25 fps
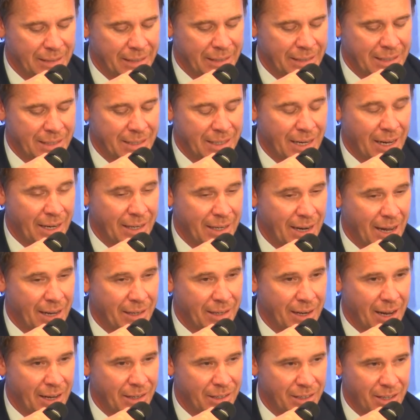
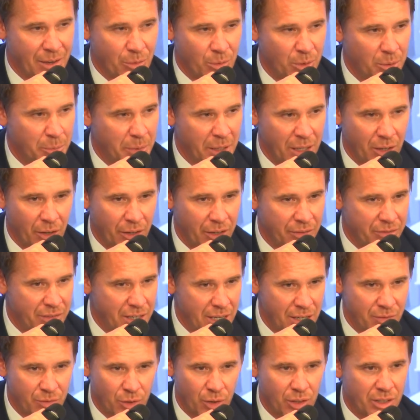and there will be a lot of
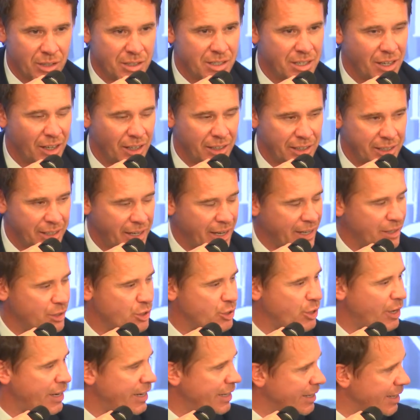need for consulting and
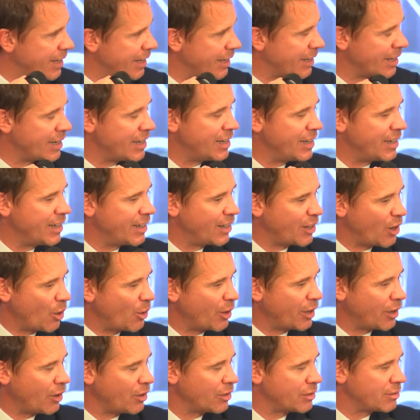training
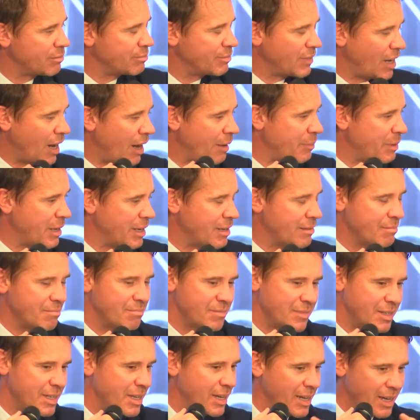going on. I mean,
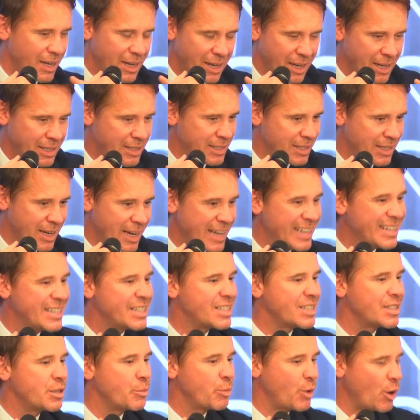it's
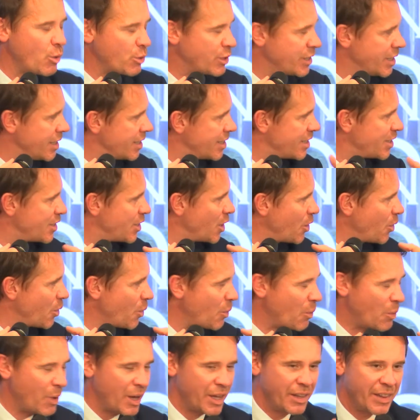the process. So
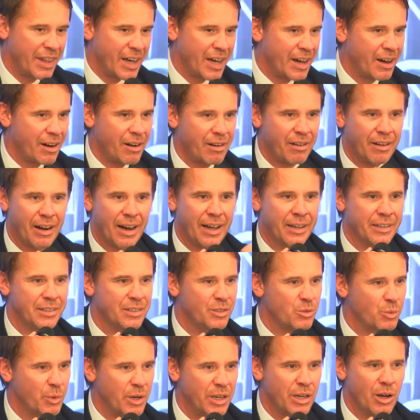we're there, and
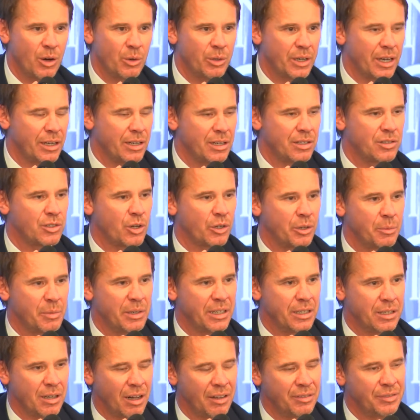we know that it's going to be
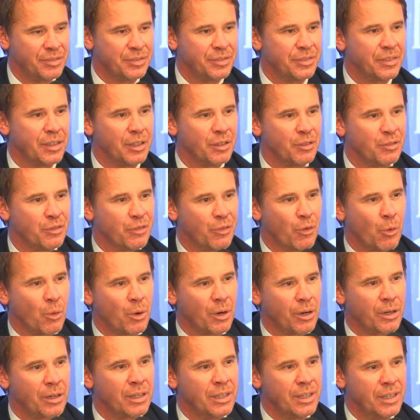tough
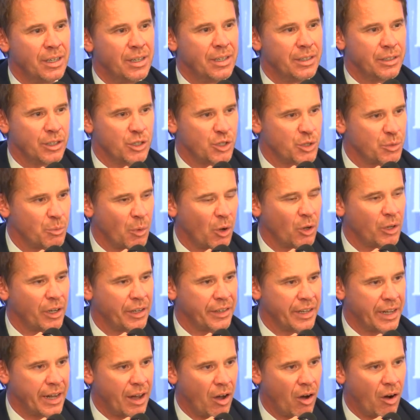for the smaller
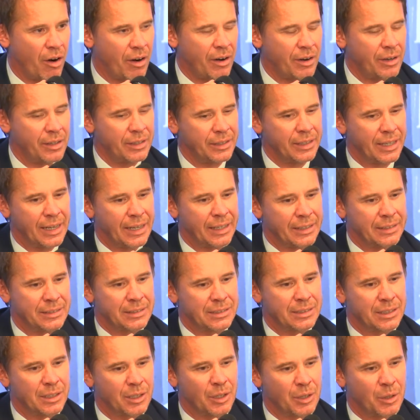they are, and
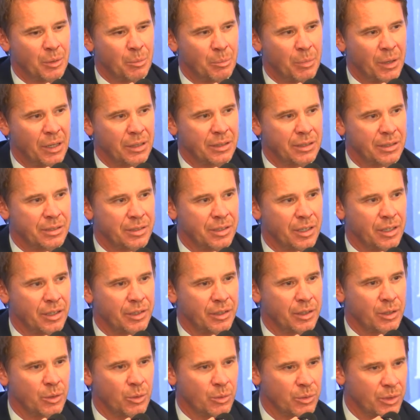but
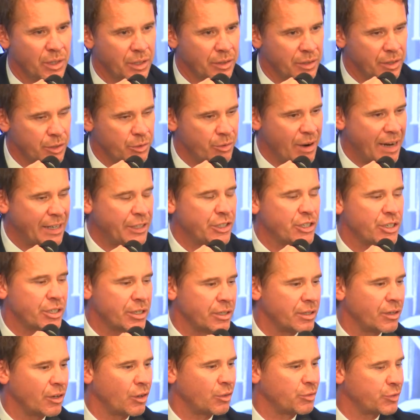the
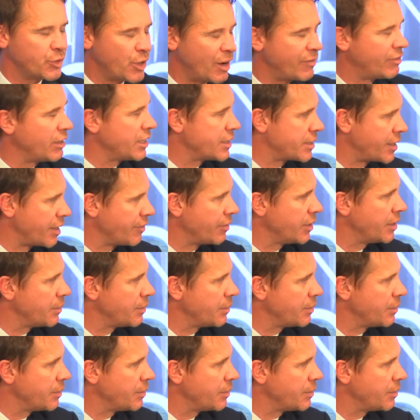direction of travel is given.